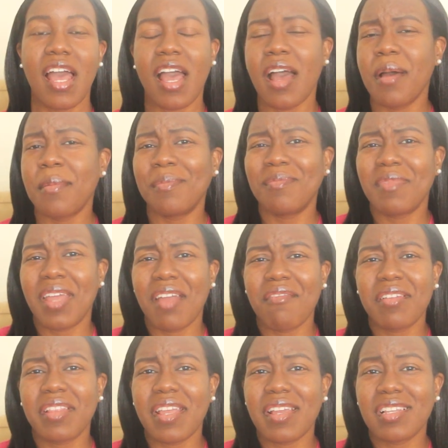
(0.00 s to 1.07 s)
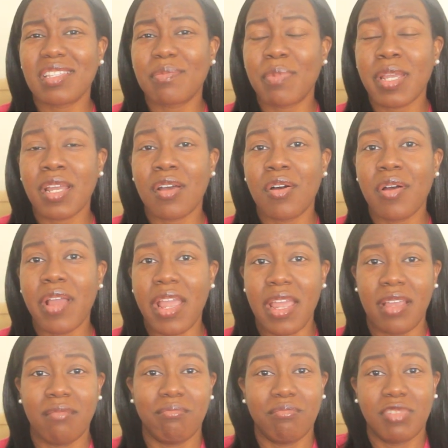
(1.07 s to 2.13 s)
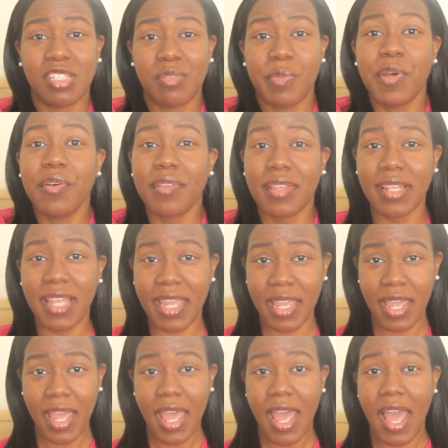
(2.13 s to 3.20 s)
Everything has been going smoothly.